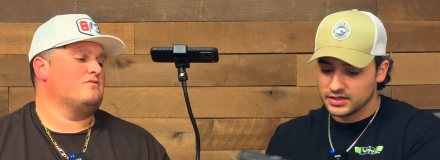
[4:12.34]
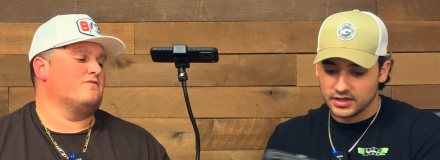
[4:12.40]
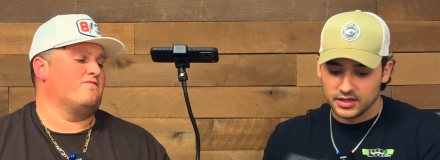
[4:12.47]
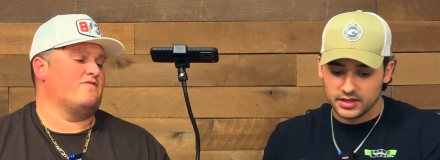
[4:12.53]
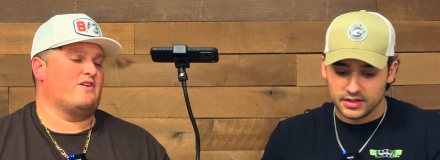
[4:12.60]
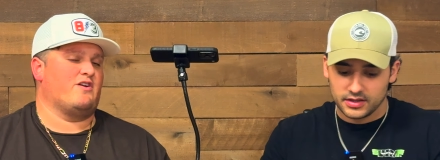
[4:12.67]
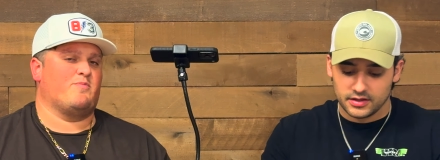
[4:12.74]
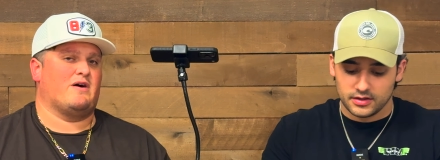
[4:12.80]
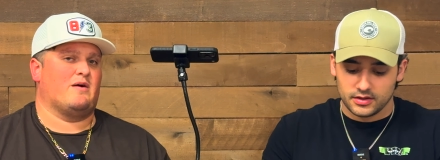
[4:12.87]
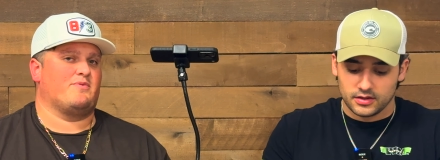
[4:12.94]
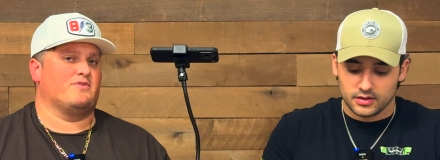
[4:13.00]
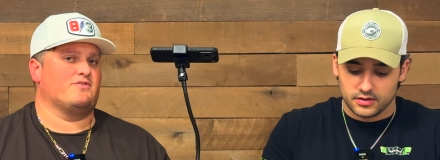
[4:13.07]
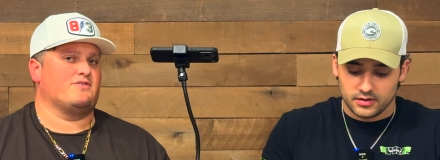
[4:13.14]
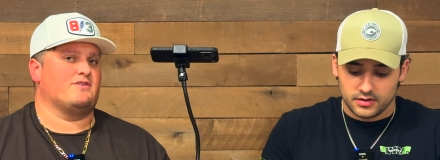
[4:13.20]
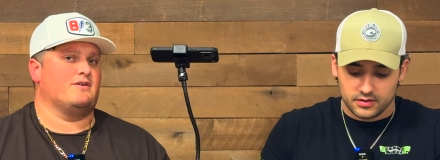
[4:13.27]
Speaker 1: Very
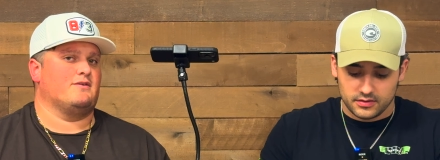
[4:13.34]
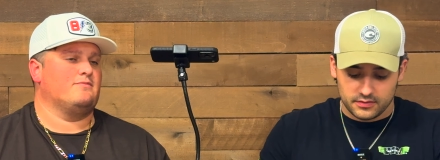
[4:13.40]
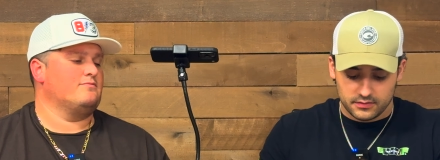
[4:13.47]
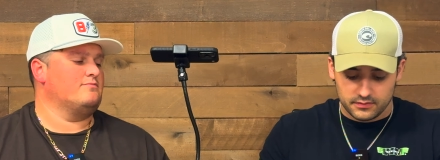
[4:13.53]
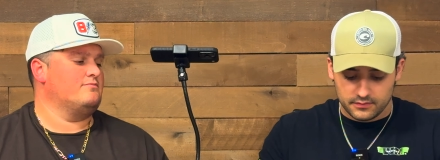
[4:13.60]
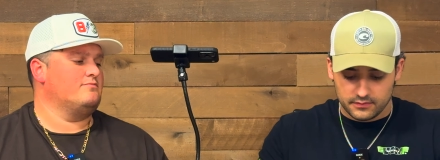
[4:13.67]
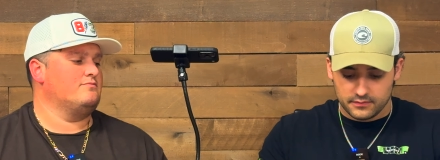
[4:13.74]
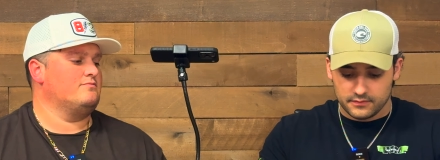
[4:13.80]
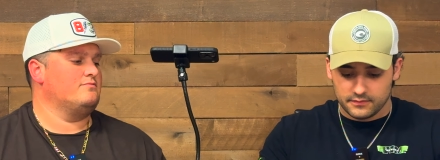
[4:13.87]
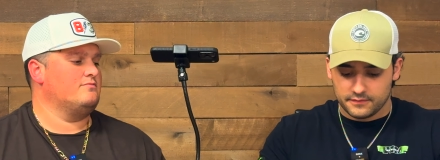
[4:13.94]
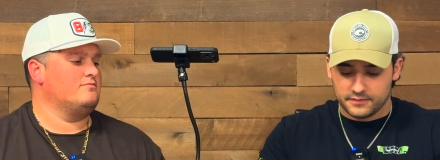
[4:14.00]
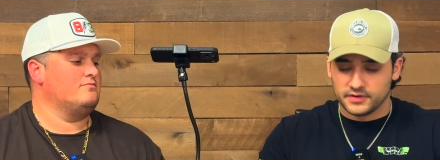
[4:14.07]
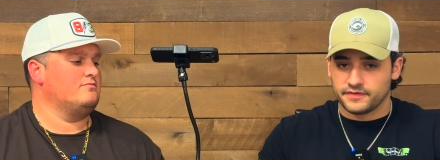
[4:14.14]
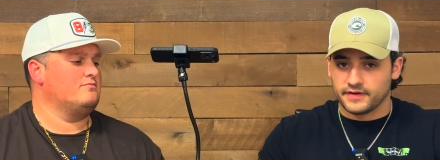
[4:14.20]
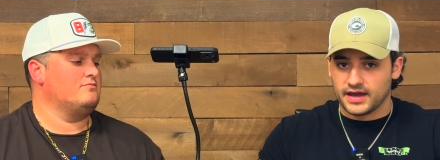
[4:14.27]
popular set.
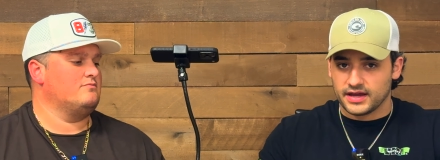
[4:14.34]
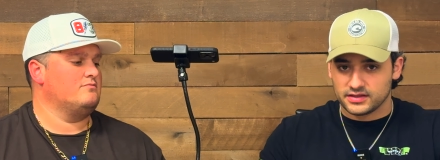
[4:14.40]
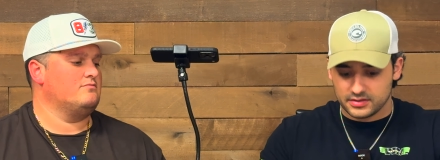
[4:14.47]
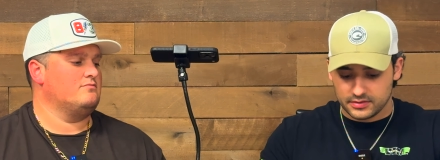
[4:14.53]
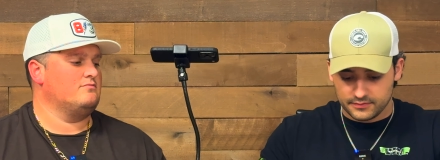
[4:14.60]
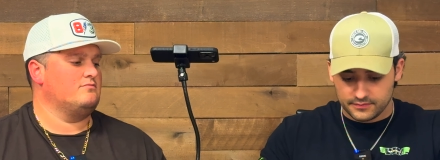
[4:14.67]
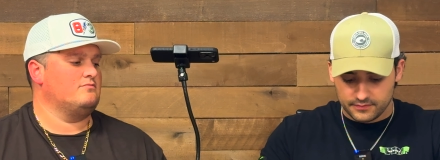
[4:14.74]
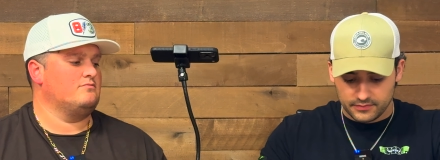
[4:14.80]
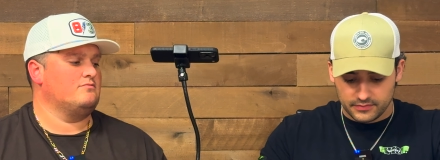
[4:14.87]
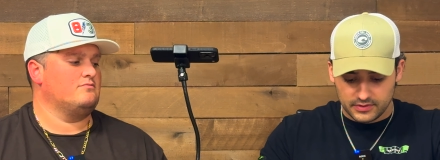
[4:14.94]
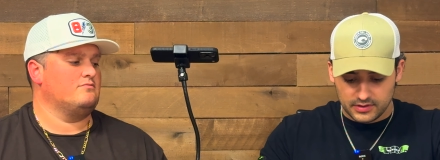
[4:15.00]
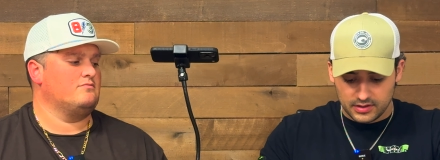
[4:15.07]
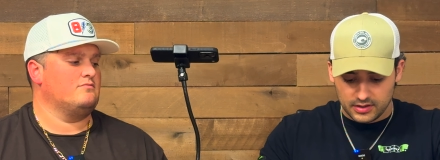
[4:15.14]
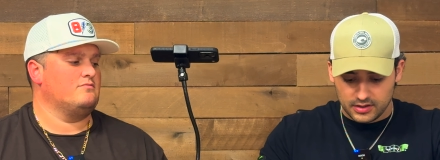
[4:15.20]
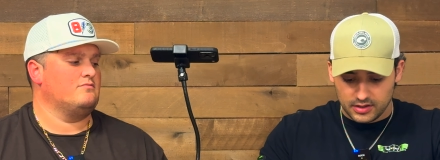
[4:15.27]
Fun fact,
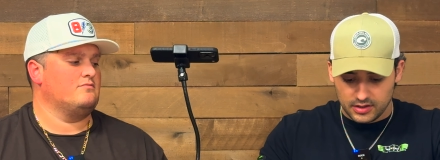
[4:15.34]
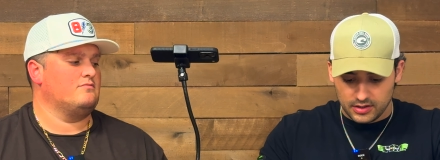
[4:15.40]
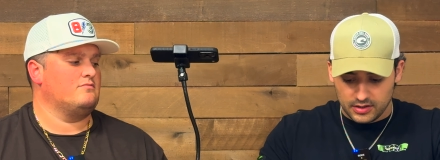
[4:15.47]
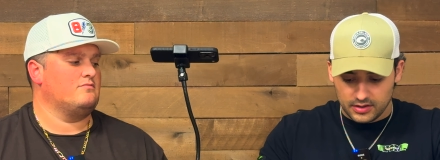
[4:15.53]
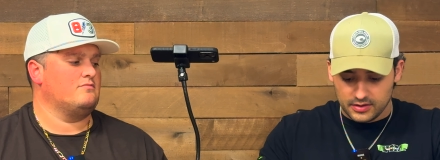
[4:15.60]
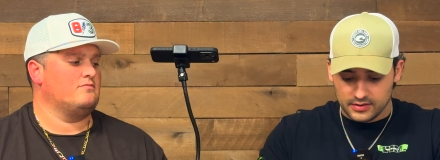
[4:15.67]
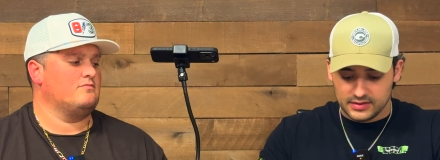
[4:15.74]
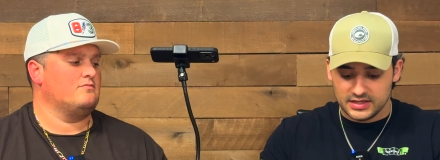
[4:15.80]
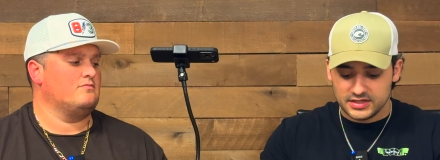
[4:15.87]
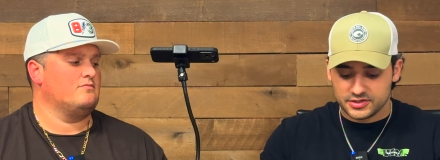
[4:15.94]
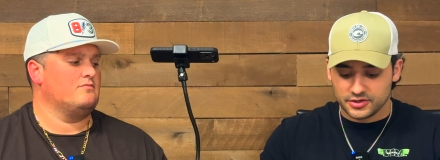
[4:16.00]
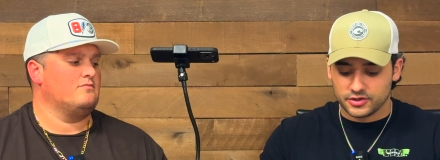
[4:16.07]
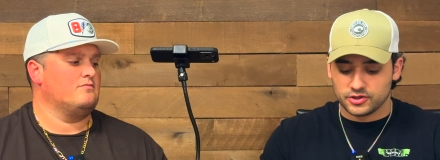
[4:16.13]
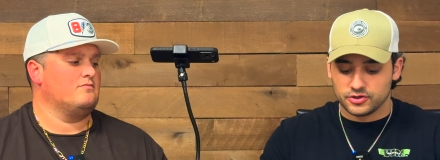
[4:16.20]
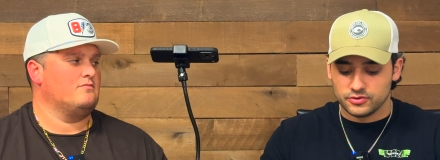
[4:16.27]

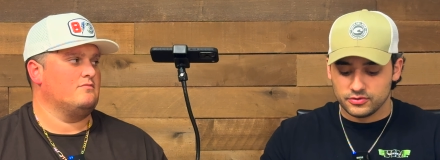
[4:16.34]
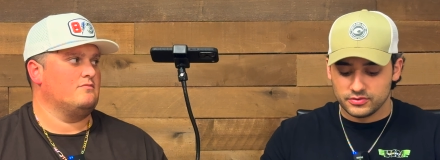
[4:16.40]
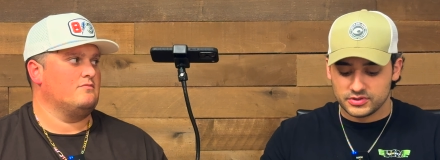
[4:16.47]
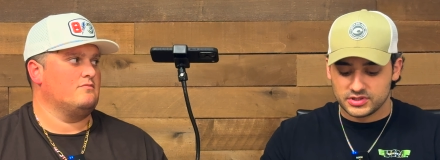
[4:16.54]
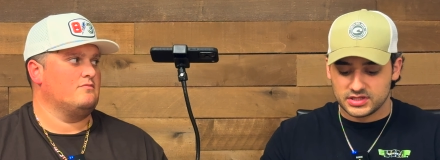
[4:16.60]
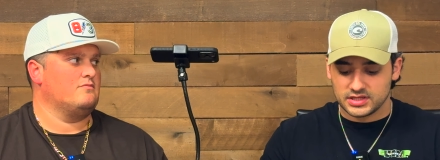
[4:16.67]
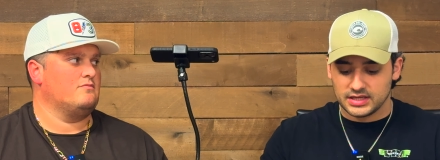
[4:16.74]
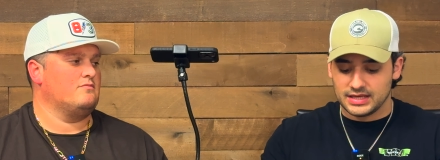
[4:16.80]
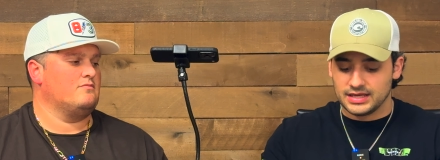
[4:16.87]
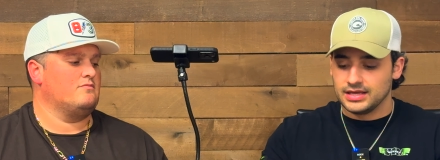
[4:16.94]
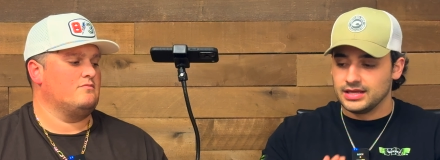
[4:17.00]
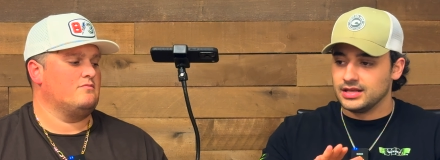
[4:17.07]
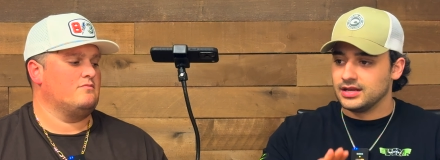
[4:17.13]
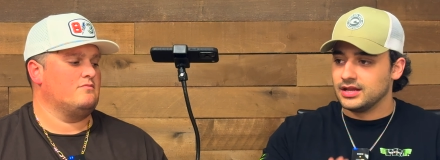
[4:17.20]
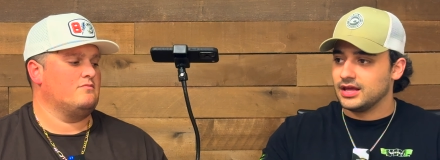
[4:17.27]
these are used
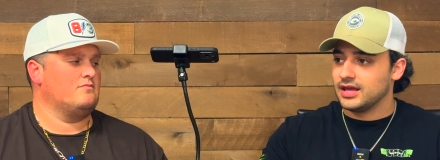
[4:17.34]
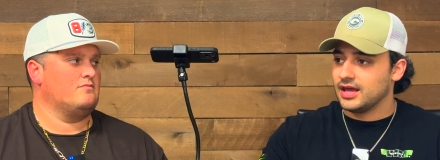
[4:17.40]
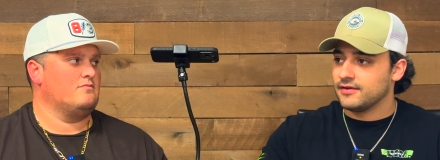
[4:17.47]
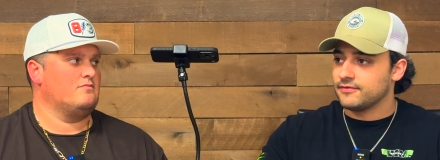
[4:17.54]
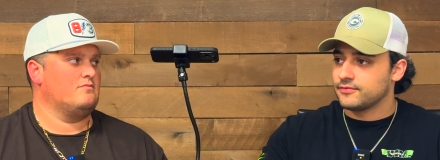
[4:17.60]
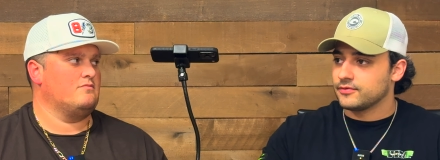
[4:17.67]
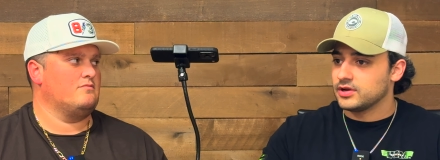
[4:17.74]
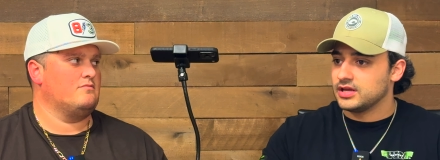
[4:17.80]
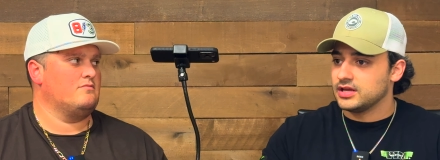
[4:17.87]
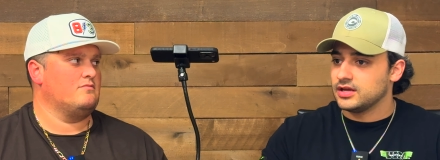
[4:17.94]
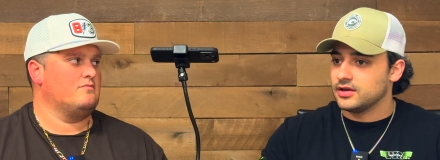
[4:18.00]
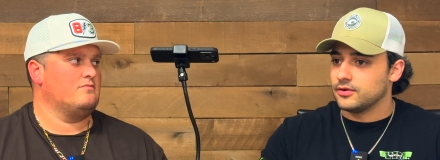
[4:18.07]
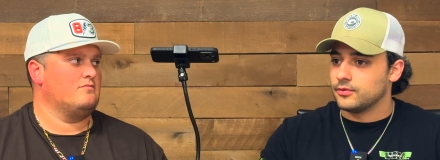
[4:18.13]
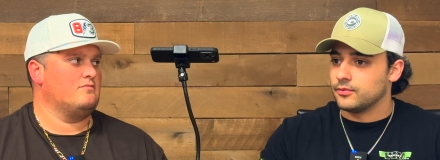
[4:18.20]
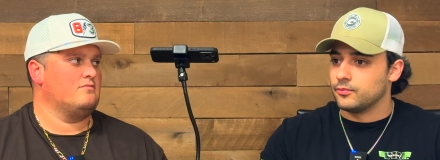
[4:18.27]
in
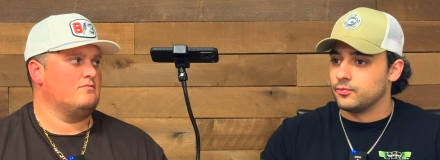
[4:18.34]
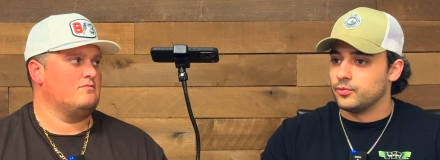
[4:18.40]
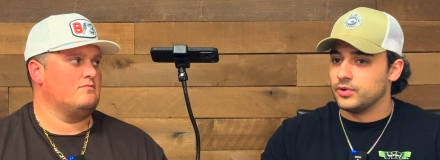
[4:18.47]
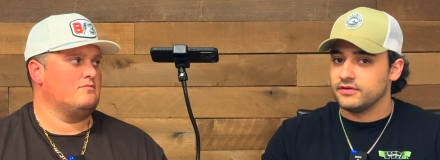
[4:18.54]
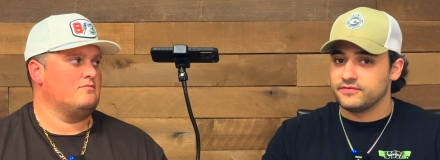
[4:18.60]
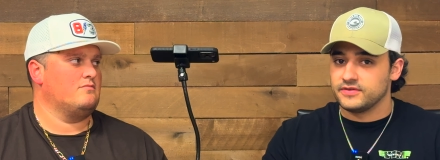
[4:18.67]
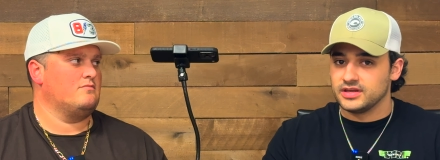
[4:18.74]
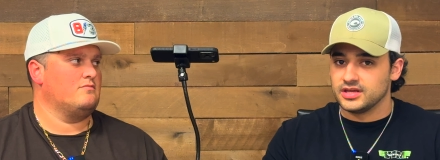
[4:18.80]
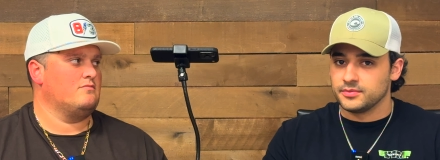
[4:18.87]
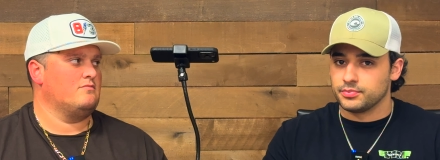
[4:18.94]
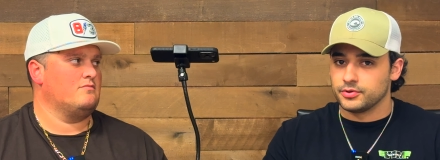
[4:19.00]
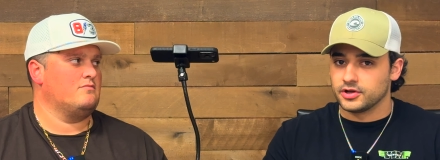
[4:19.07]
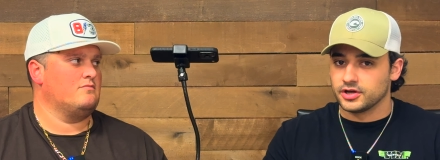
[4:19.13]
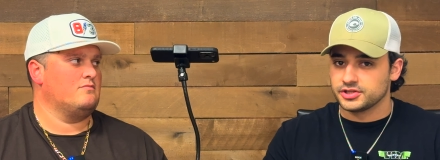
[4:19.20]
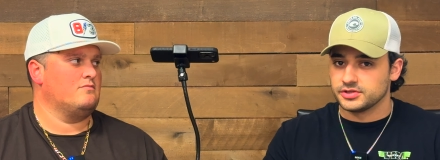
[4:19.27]
every Rivian
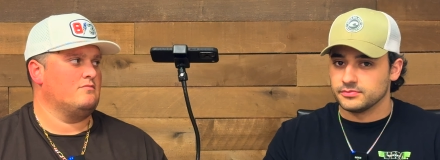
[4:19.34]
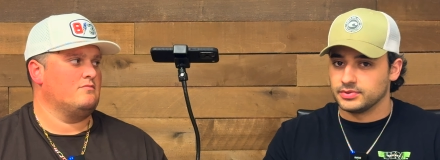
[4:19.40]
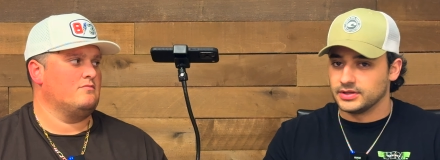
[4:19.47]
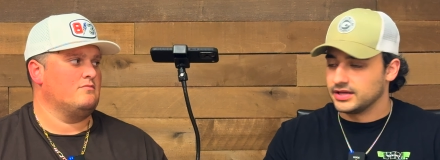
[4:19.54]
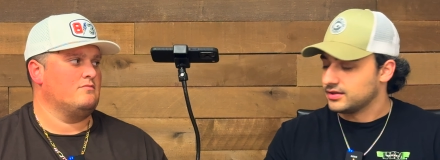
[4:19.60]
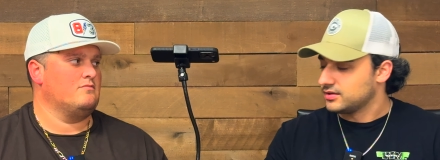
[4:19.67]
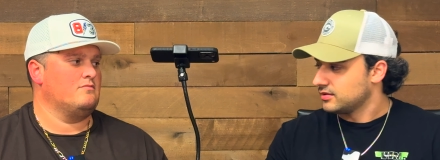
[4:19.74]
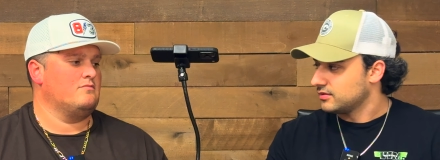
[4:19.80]
production plant.